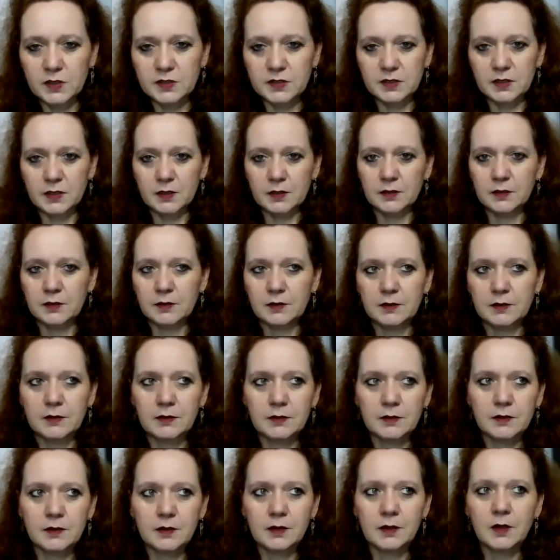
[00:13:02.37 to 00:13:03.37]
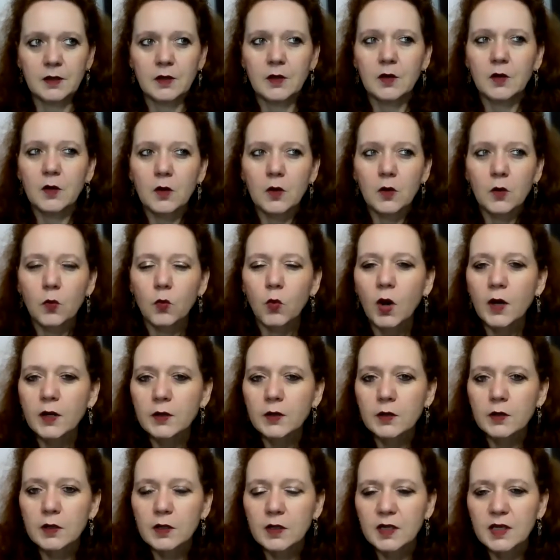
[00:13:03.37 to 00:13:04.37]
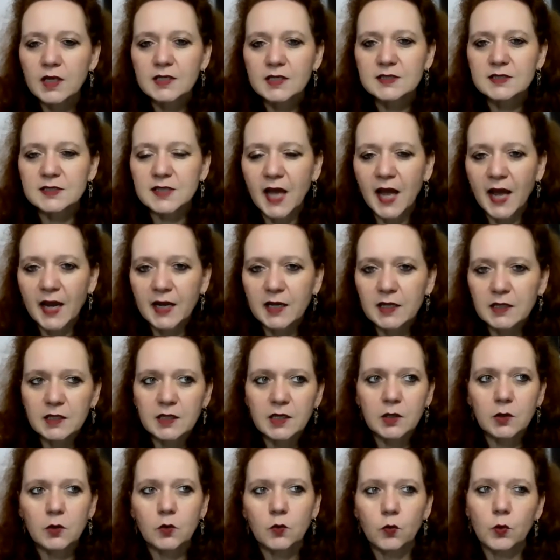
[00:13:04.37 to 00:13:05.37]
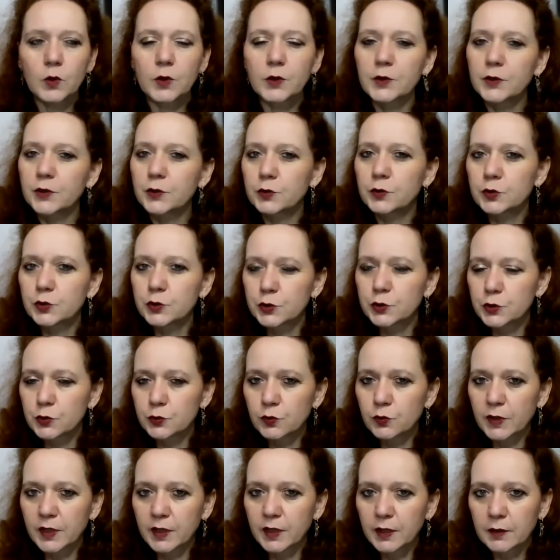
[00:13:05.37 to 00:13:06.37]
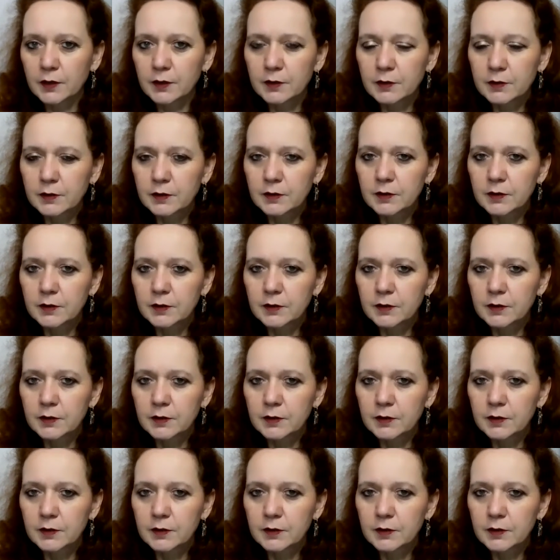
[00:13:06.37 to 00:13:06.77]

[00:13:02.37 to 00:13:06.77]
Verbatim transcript: was it? What exactly were you doing?